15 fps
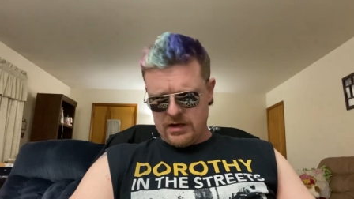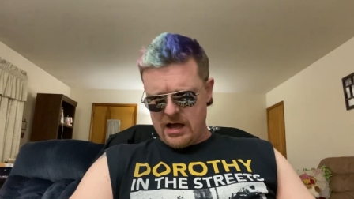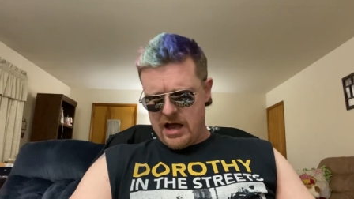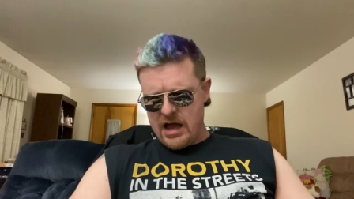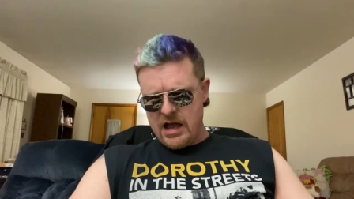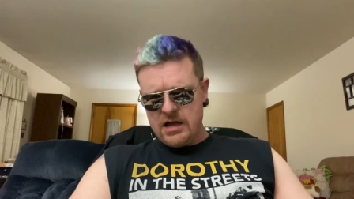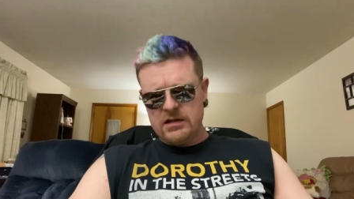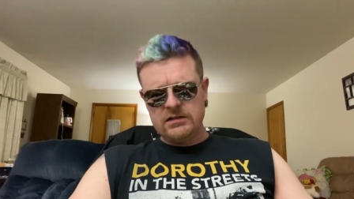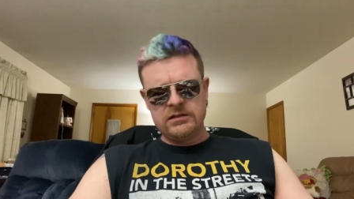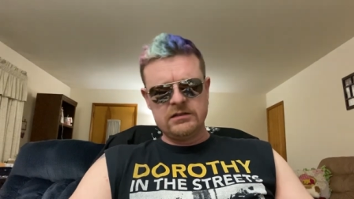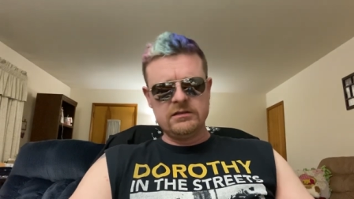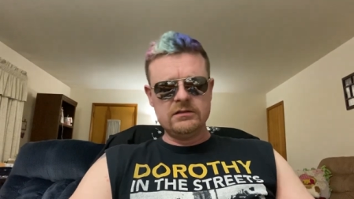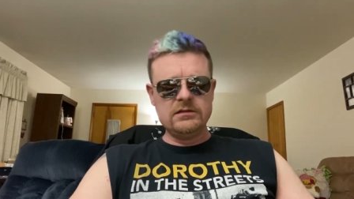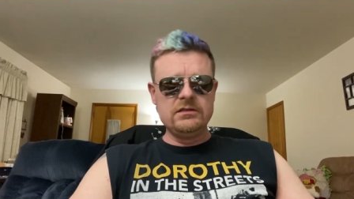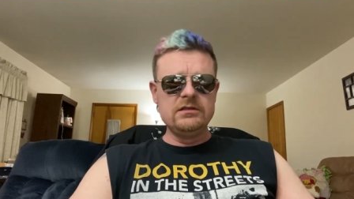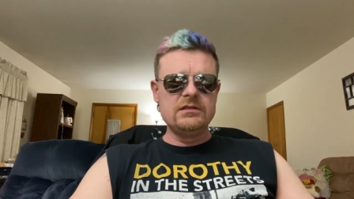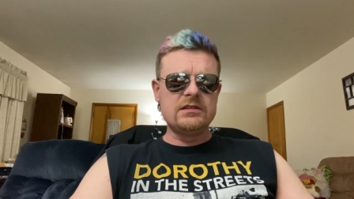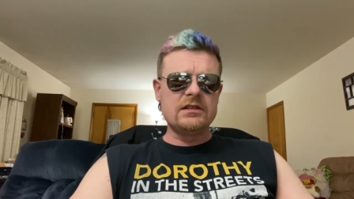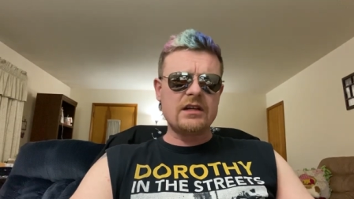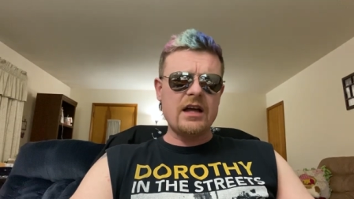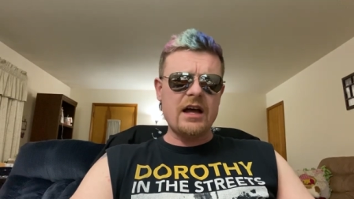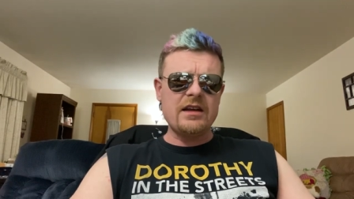
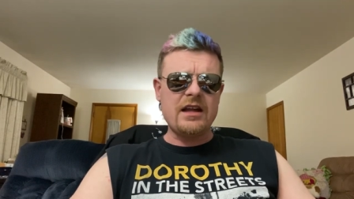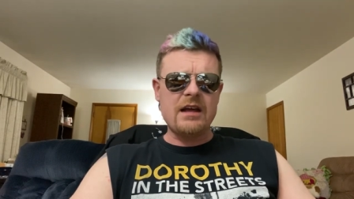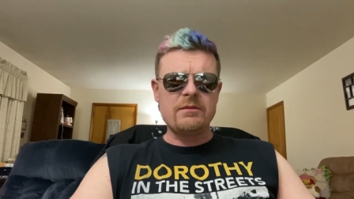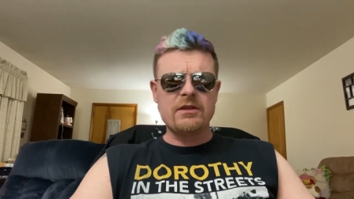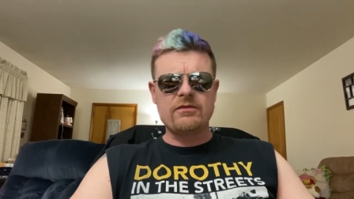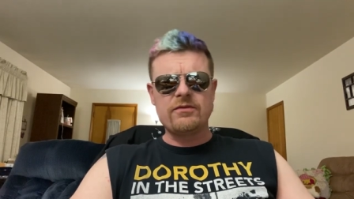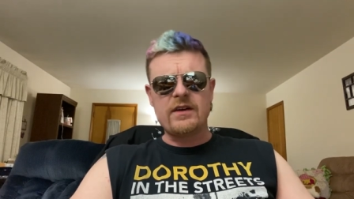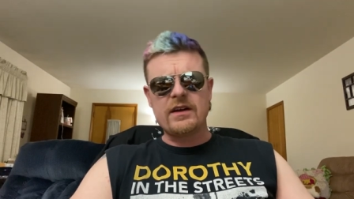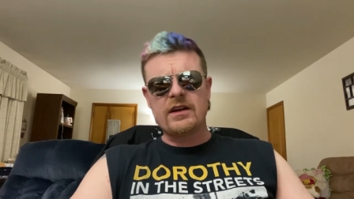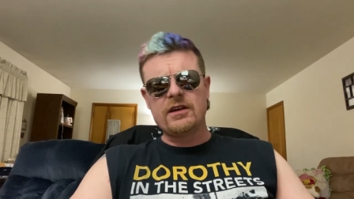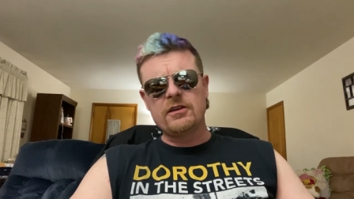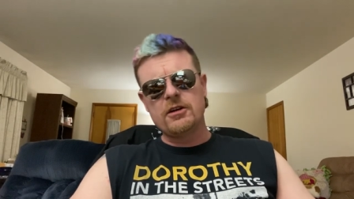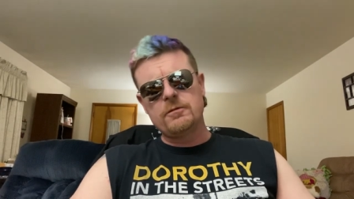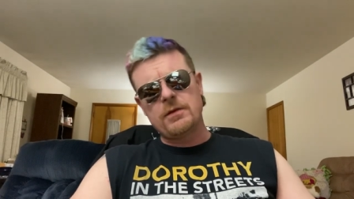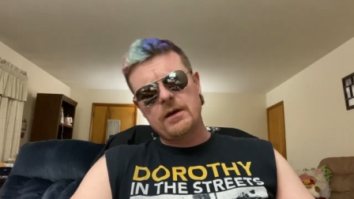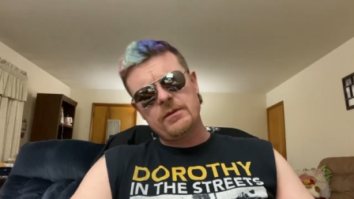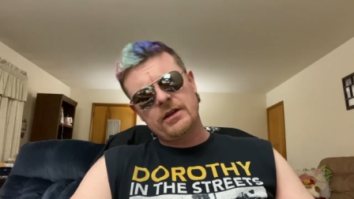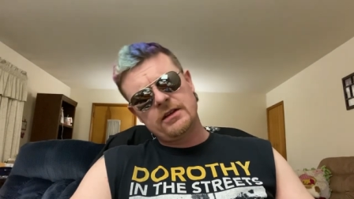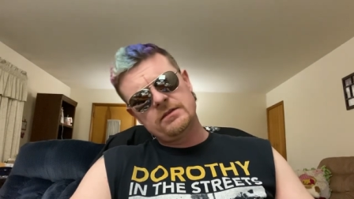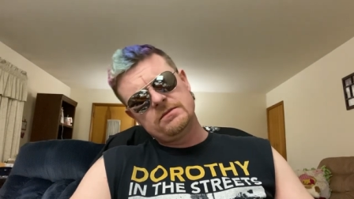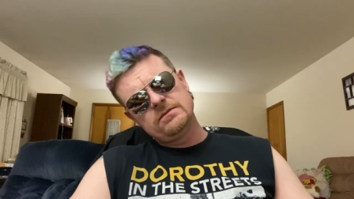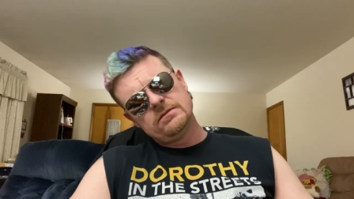God damn this fucking group I'm
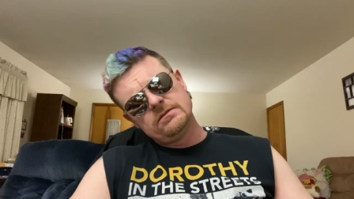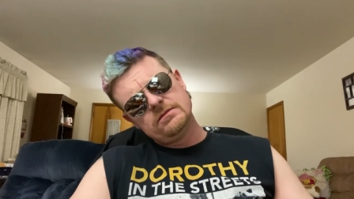in.